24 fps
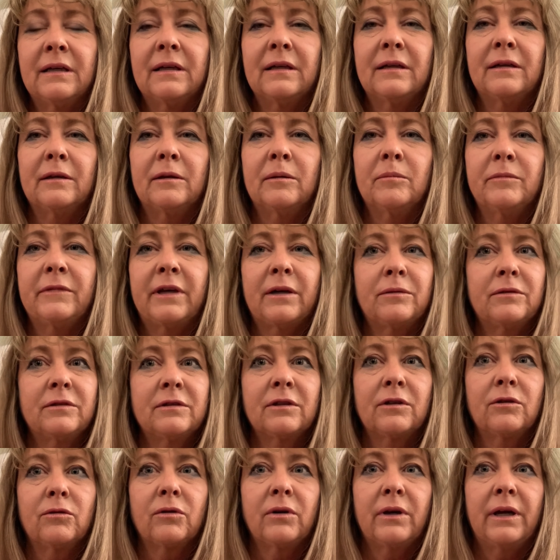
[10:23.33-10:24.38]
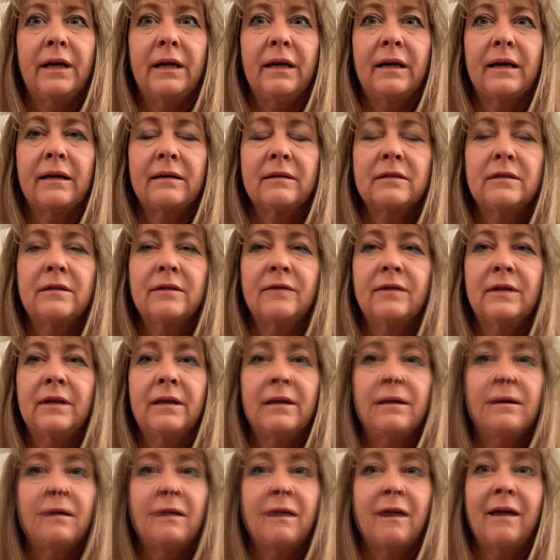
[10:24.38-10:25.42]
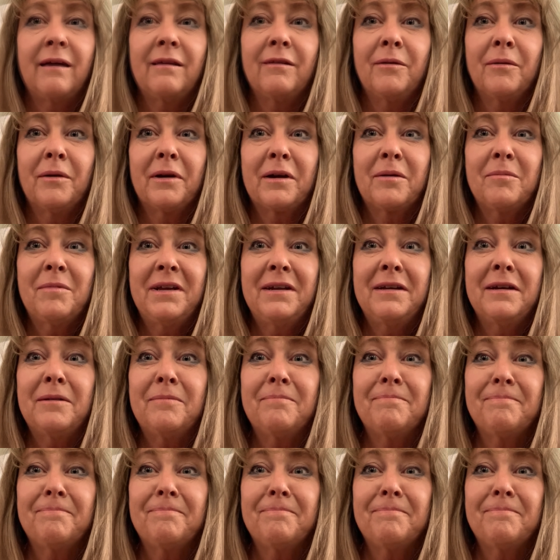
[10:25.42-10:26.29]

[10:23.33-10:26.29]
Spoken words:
that was a great activity, so I recommend it.